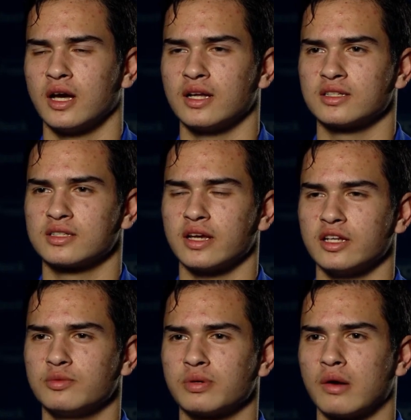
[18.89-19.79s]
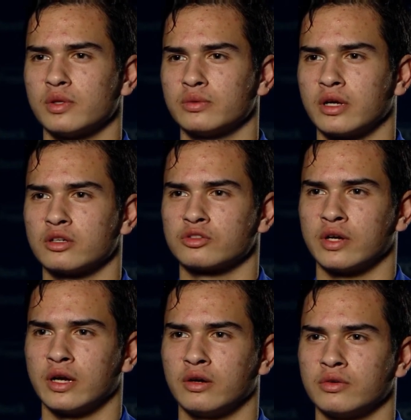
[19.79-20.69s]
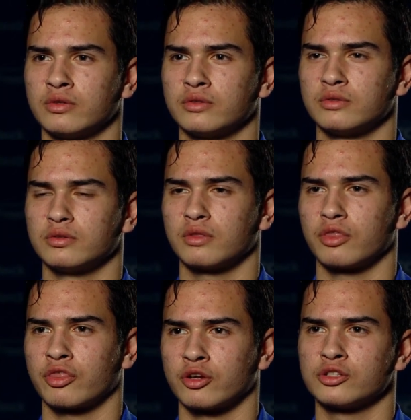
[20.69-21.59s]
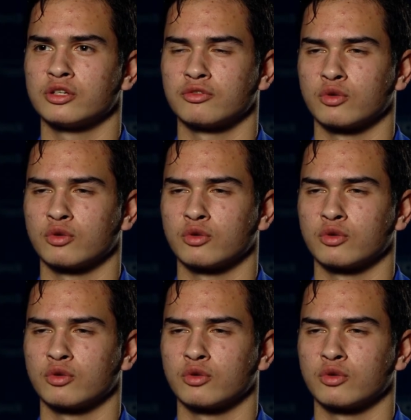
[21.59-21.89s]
I decided probably when I was around 13 or